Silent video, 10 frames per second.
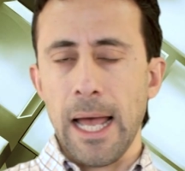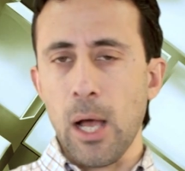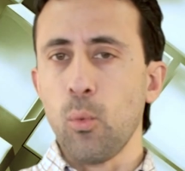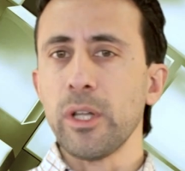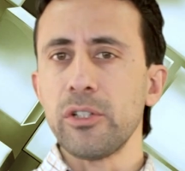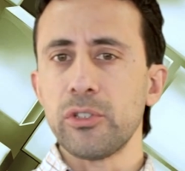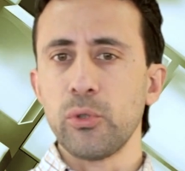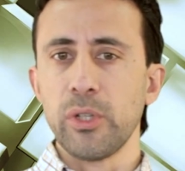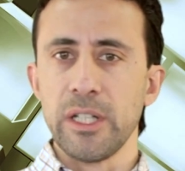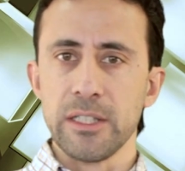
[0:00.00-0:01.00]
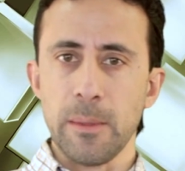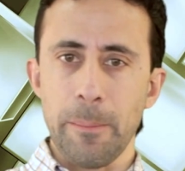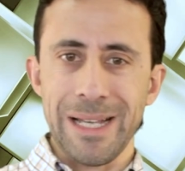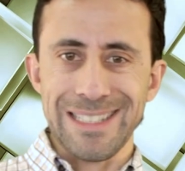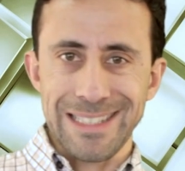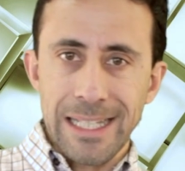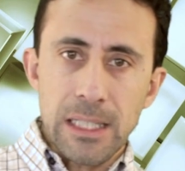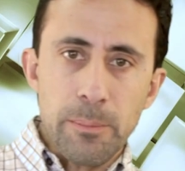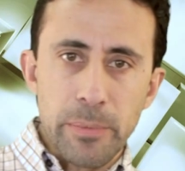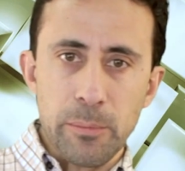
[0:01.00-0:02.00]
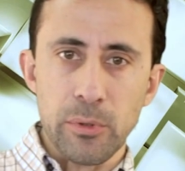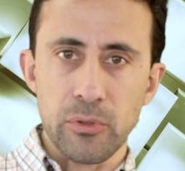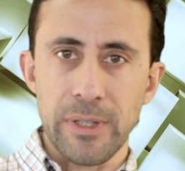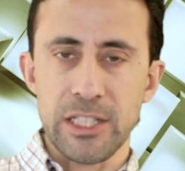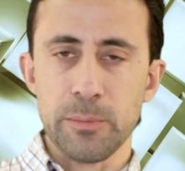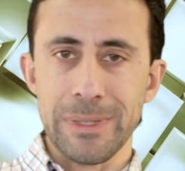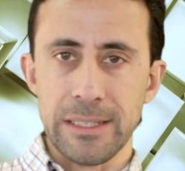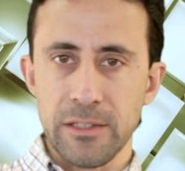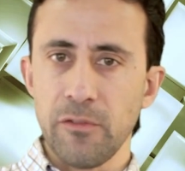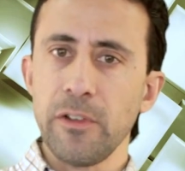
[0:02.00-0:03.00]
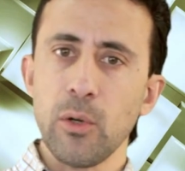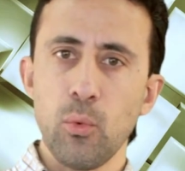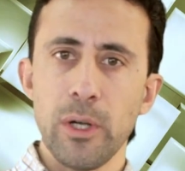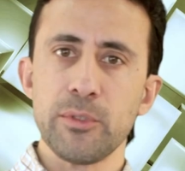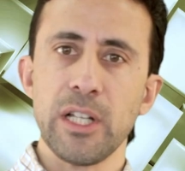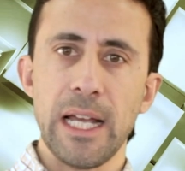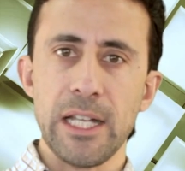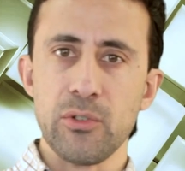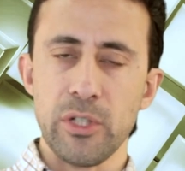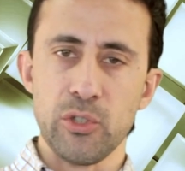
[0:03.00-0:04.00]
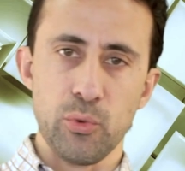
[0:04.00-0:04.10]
And what they're doing is, by sending people to that specific website address,